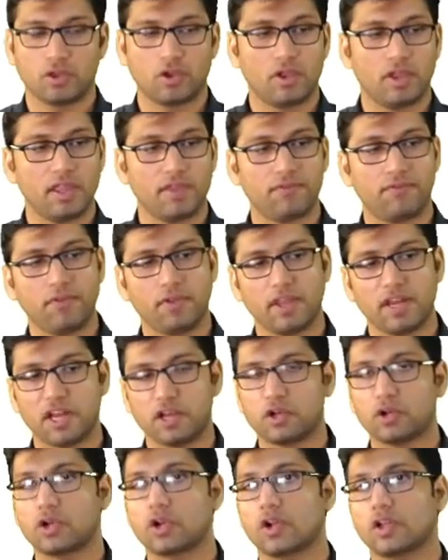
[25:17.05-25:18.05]
So if
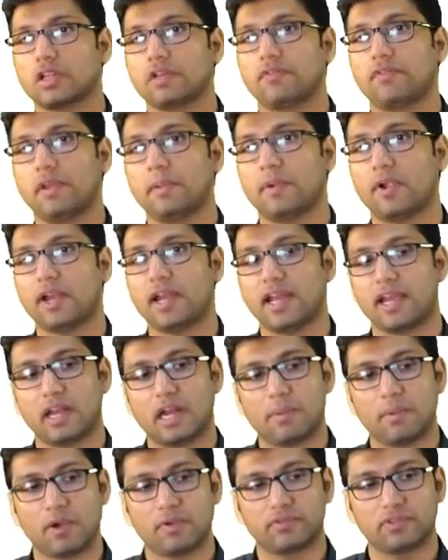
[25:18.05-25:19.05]
we need to draw the free body
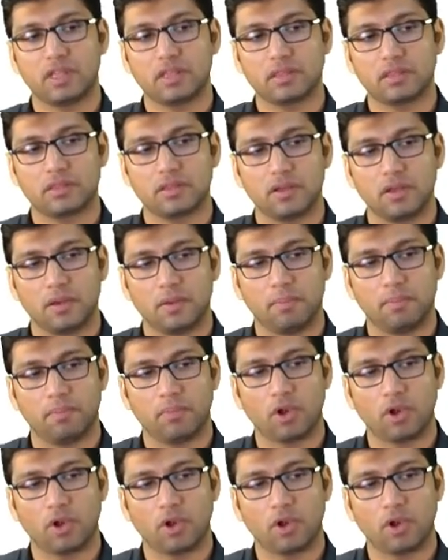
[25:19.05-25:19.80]
diagram of this